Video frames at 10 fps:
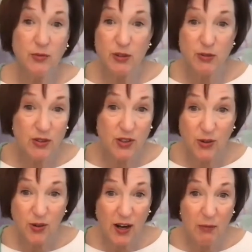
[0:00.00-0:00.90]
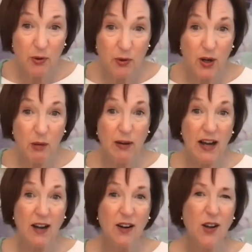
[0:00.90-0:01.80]
which was a great book
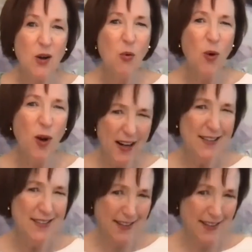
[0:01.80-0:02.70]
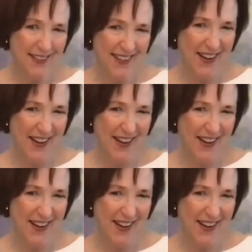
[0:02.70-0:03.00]
about what is it